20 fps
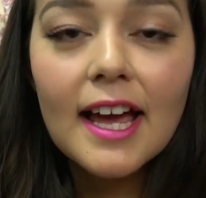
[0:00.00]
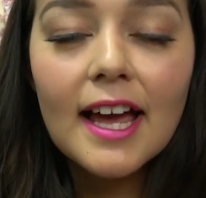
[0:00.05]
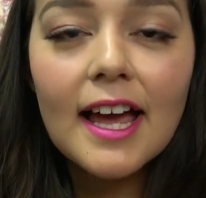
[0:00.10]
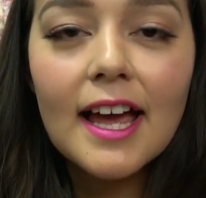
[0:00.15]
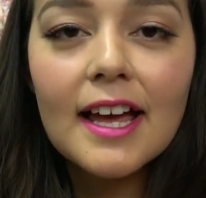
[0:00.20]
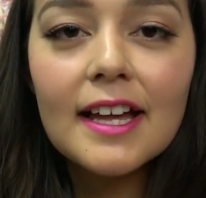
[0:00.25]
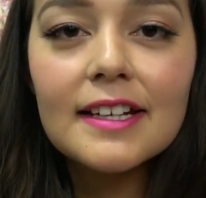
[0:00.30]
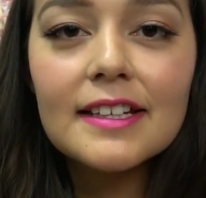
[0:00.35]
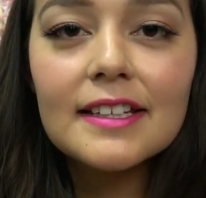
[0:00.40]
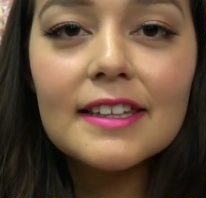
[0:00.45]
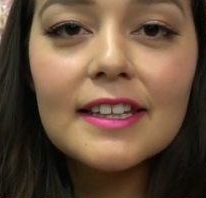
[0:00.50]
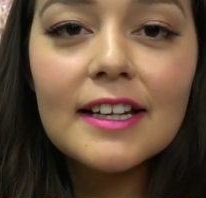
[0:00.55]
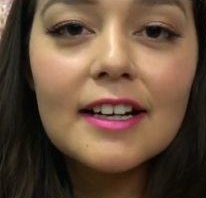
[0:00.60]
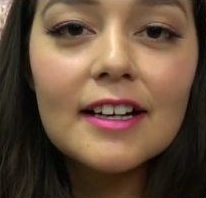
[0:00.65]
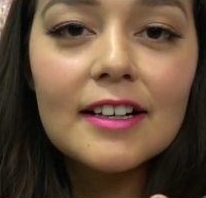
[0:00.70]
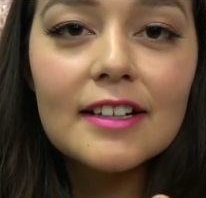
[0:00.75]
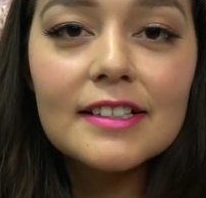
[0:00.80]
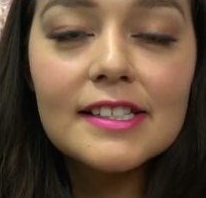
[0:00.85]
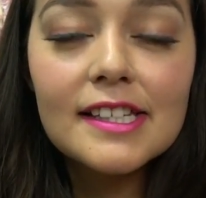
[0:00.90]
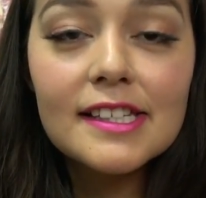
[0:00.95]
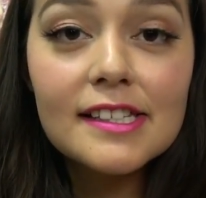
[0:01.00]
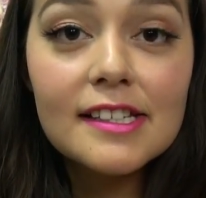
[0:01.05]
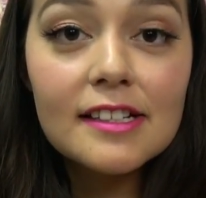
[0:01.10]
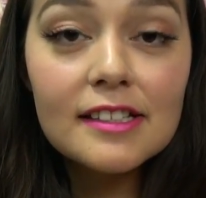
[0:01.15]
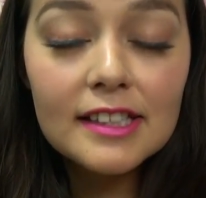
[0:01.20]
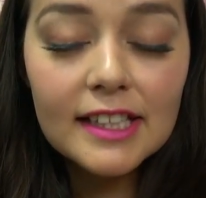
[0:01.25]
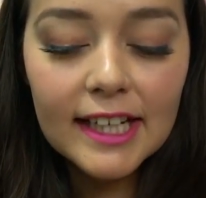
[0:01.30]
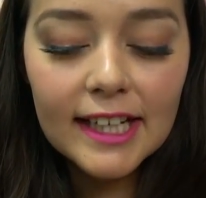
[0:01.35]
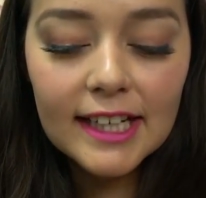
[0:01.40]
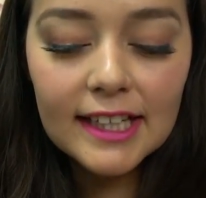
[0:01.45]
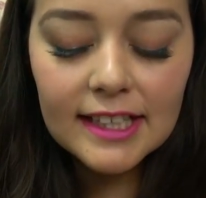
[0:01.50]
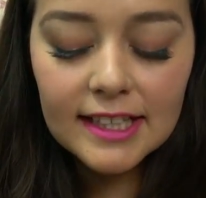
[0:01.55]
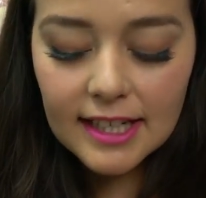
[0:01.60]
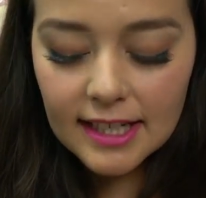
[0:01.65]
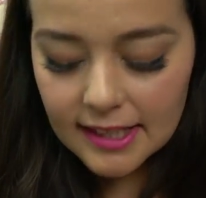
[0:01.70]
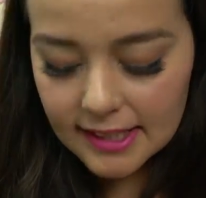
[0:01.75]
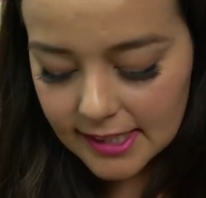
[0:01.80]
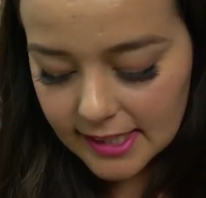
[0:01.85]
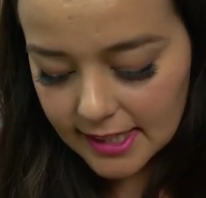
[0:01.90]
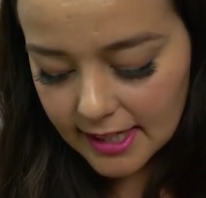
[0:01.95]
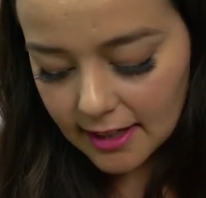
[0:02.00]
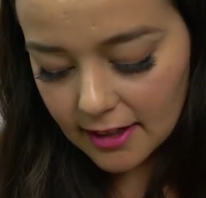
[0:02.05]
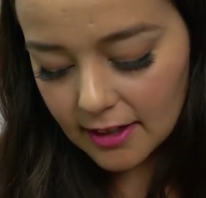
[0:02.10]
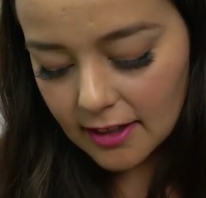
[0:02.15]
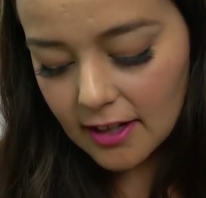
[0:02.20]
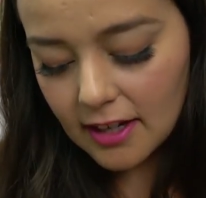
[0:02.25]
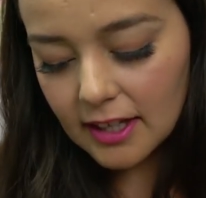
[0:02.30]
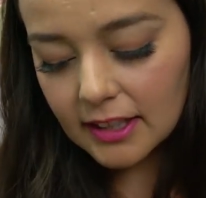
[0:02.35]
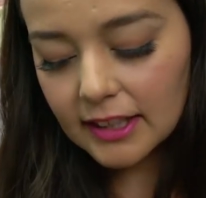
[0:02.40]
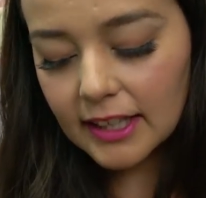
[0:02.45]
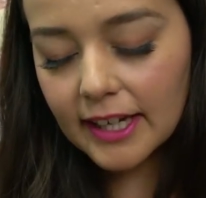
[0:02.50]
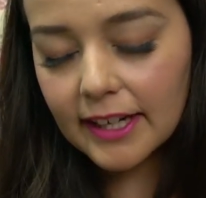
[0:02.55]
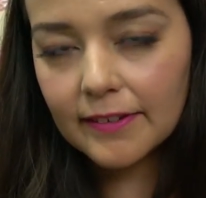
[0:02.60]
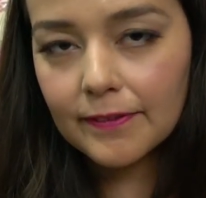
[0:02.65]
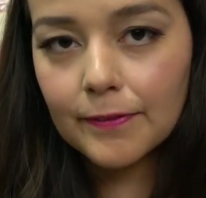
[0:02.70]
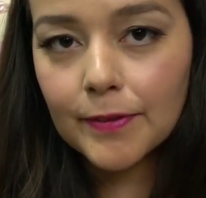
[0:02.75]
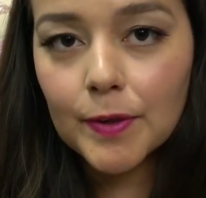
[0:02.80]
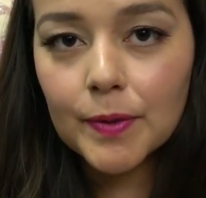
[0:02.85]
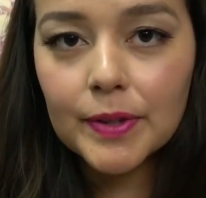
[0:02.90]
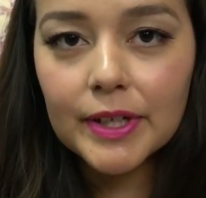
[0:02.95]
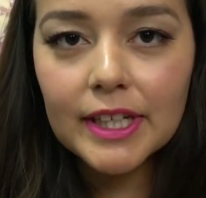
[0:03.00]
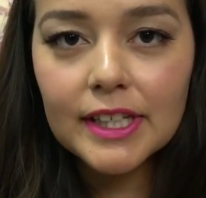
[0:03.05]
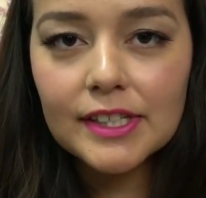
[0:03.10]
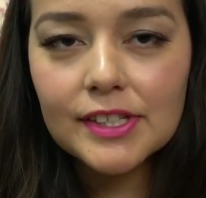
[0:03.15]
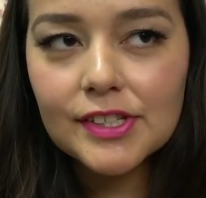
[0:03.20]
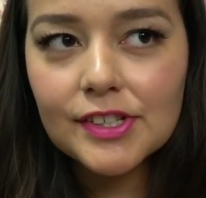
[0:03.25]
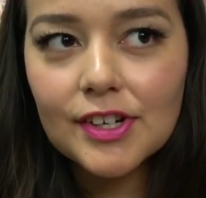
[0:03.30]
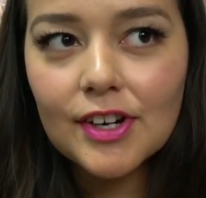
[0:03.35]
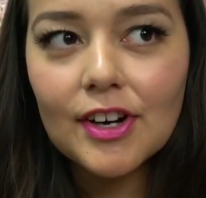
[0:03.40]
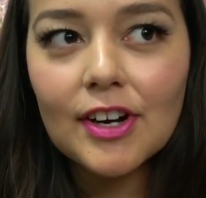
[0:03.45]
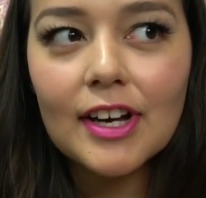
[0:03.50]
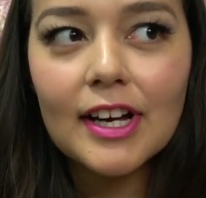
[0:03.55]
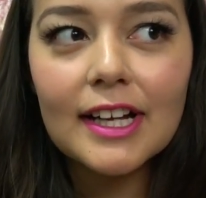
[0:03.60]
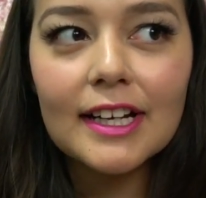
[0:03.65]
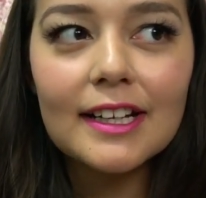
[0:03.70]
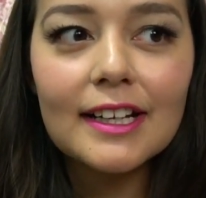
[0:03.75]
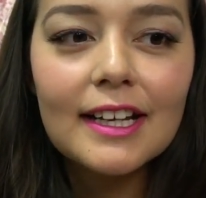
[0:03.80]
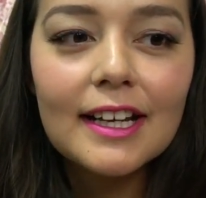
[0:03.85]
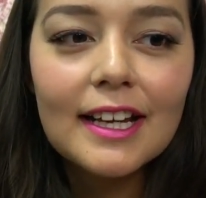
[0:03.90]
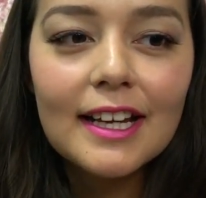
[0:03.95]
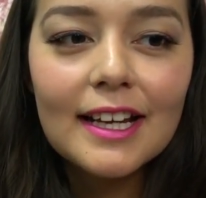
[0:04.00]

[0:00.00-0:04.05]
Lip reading: And since they're laying ducks, they're not like focused on